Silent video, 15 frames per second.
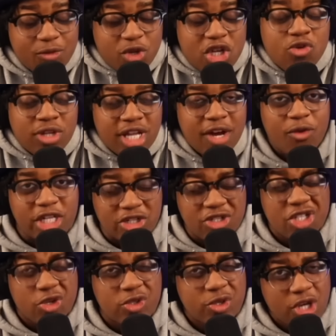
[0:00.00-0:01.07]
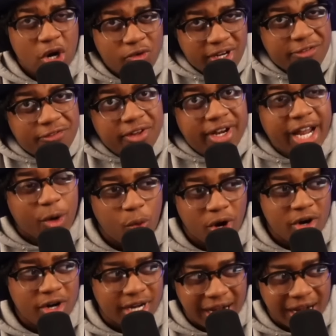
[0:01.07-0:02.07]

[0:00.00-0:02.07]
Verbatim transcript: you love what you do, so it don't really feel like work.